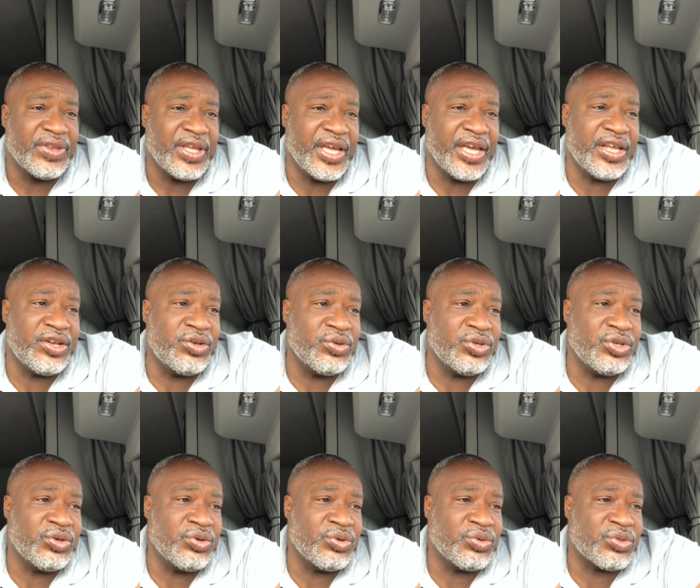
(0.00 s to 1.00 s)
and do
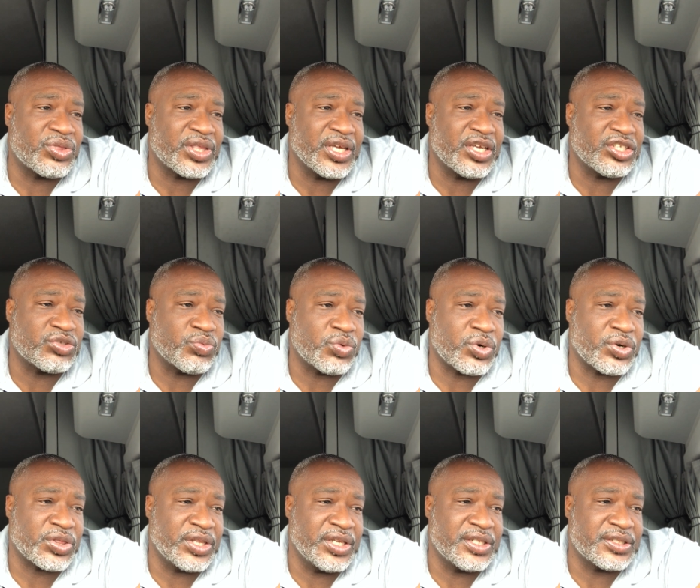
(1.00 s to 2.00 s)
you think it's
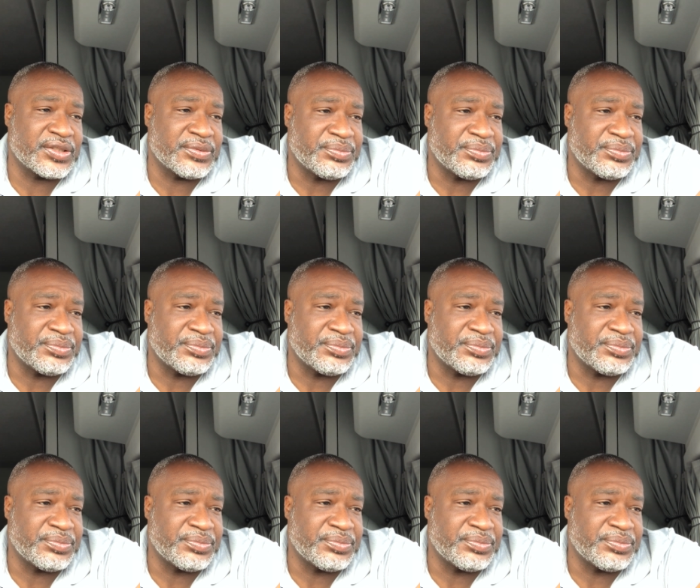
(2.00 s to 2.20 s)
worth it?